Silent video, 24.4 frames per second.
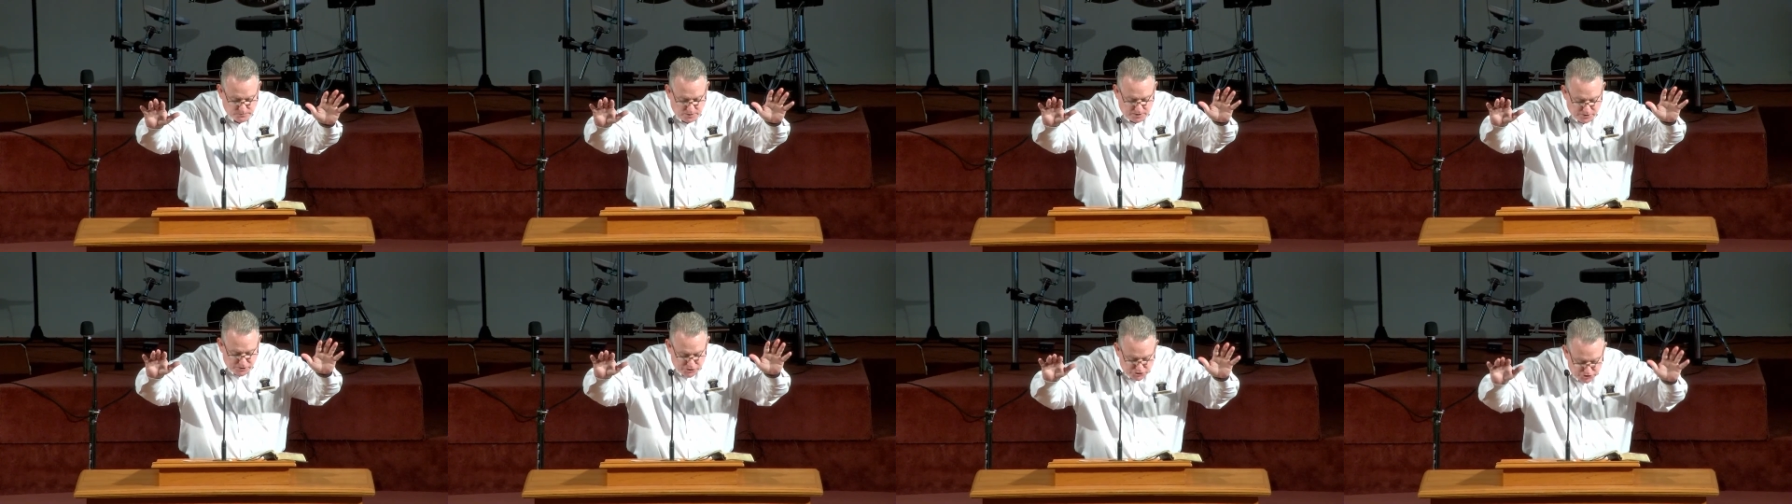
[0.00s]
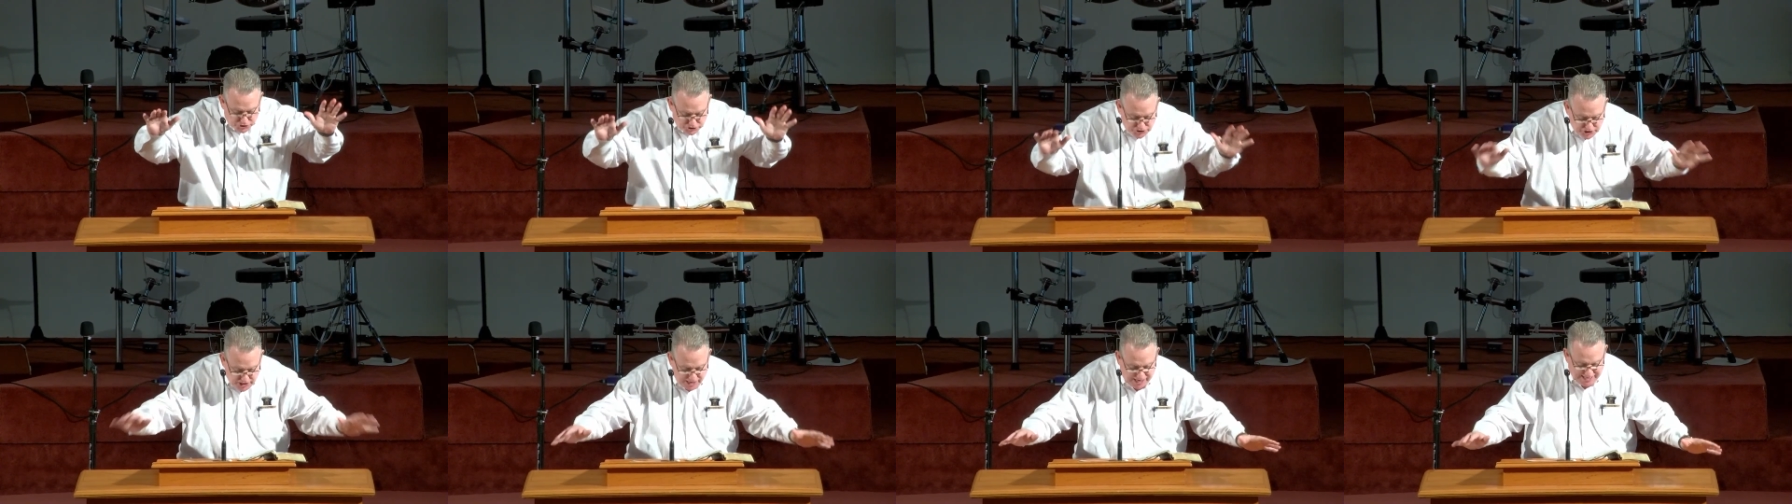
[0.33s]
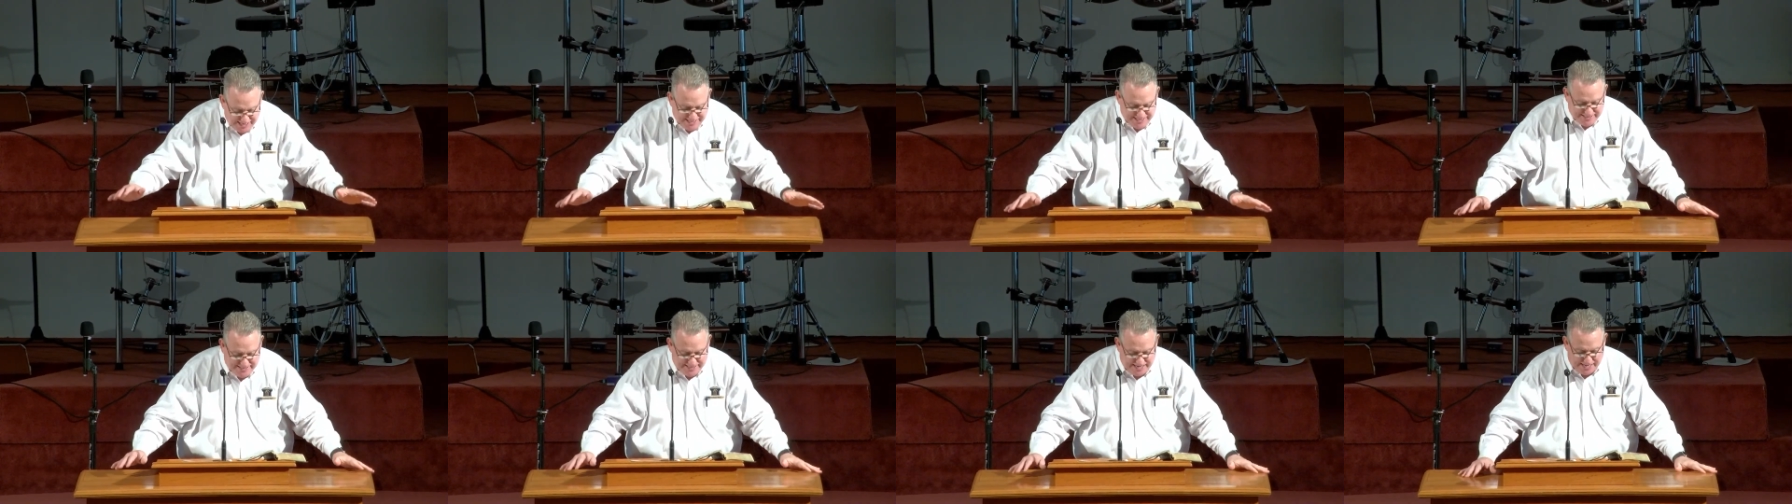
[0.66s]

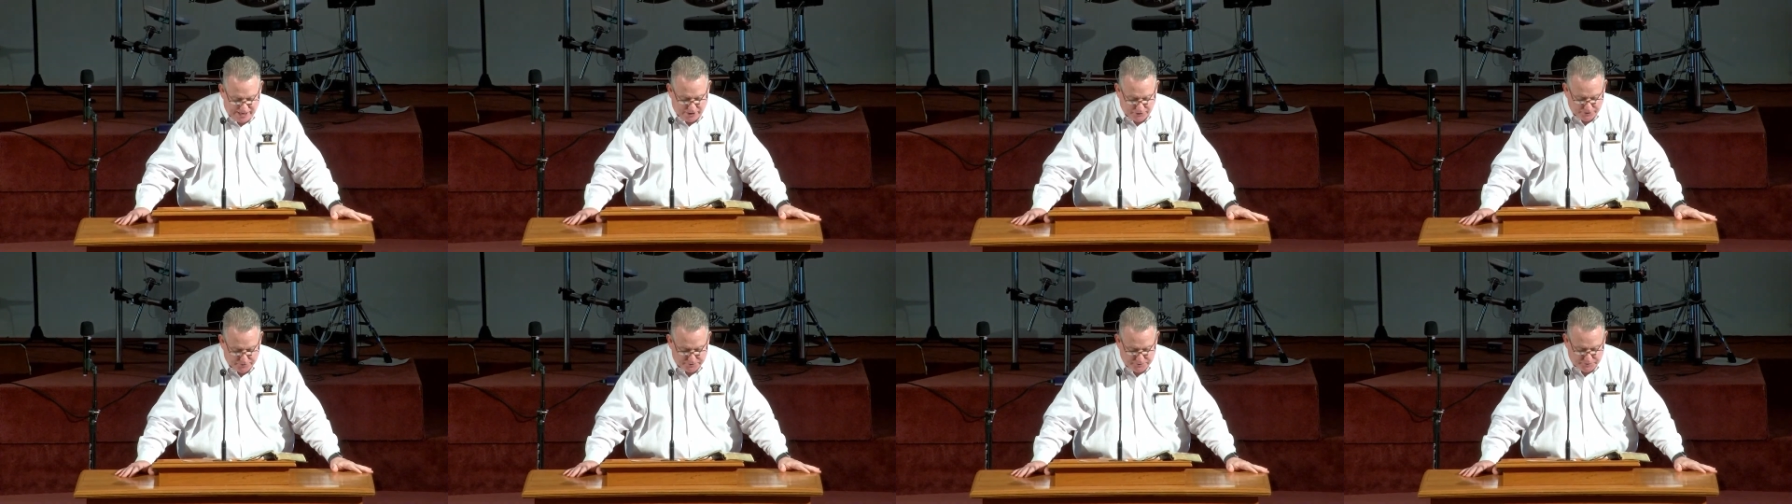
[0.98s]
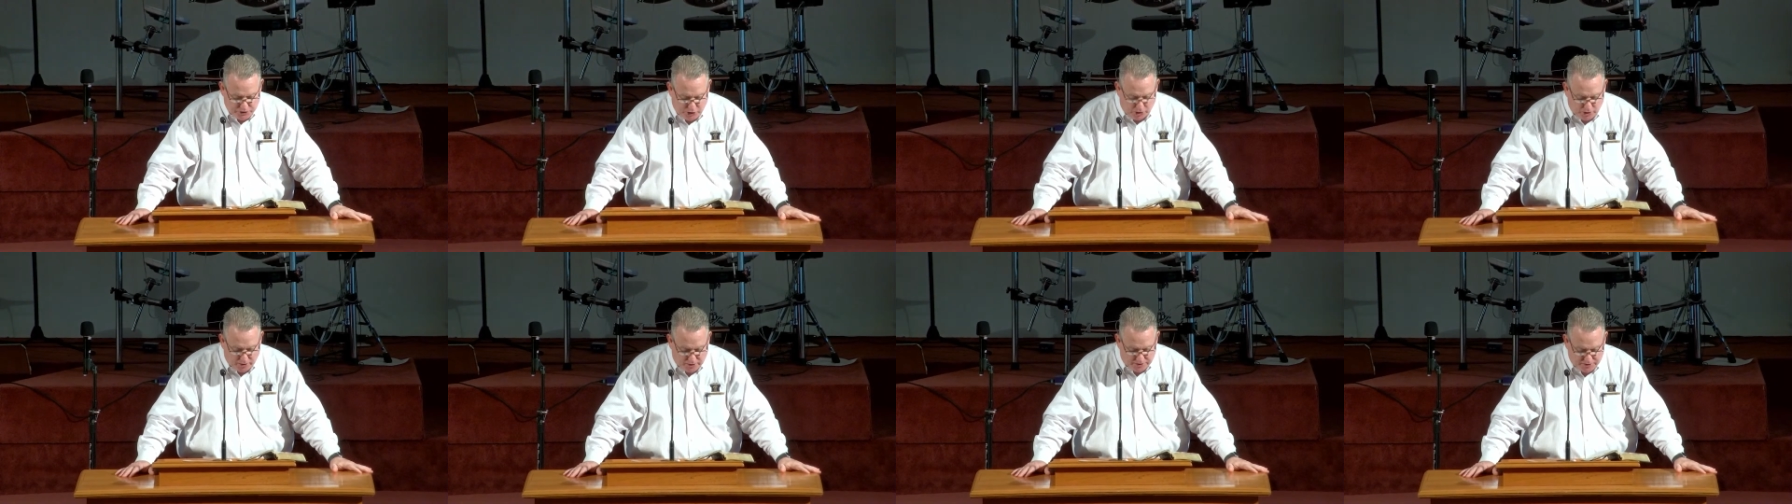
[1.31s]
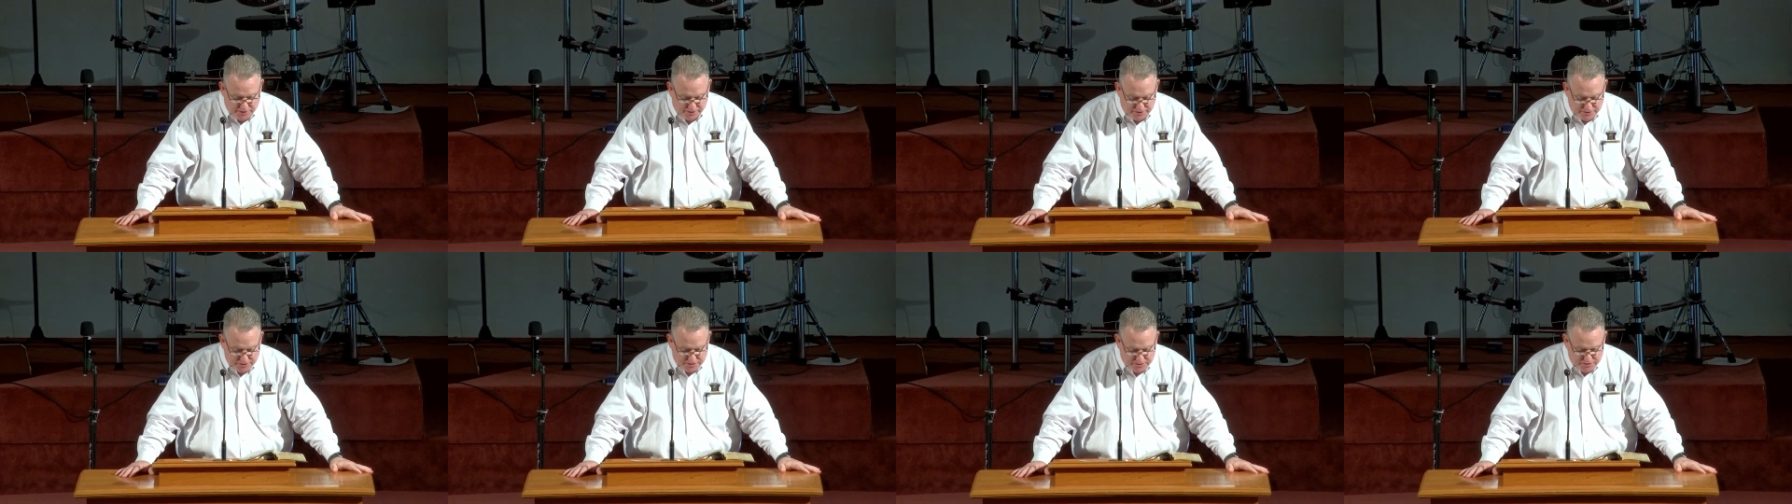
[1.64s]
shine out of
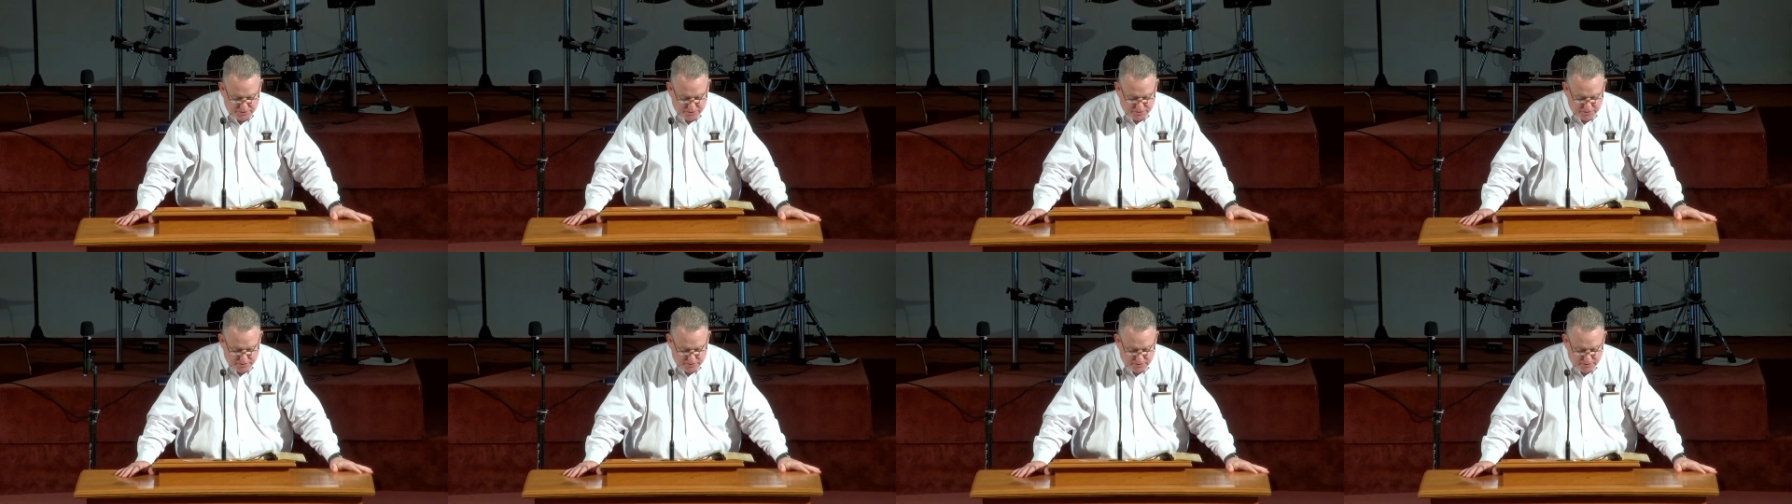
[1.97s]
darkness,